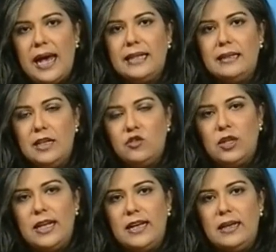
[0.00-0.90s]
And
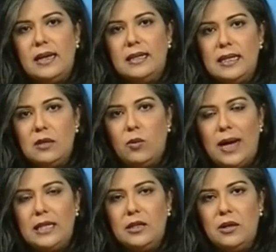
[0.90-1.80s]
literally a little
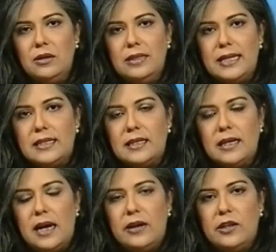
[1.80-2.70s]
while ago, less than
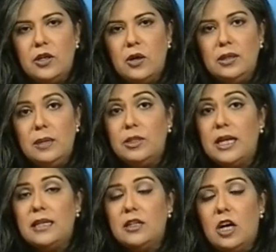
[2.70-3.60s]
an hour ago, the
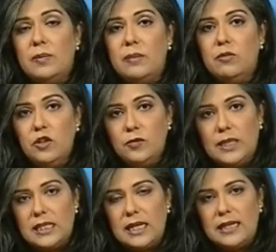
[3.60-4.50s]
Muttahida Qawmi
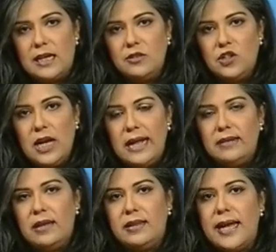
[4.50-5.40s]
movement announced
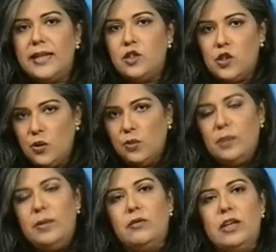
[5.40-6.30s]
that they too
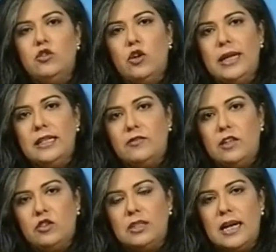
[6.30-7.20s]
will be rejoining the
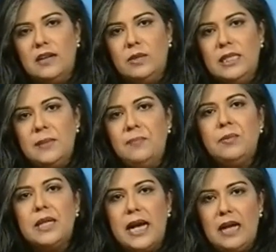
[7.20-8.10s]
federal government
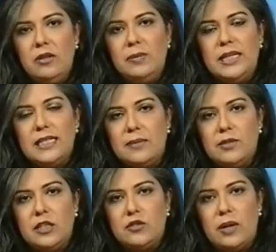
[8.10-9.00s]
and will be accepting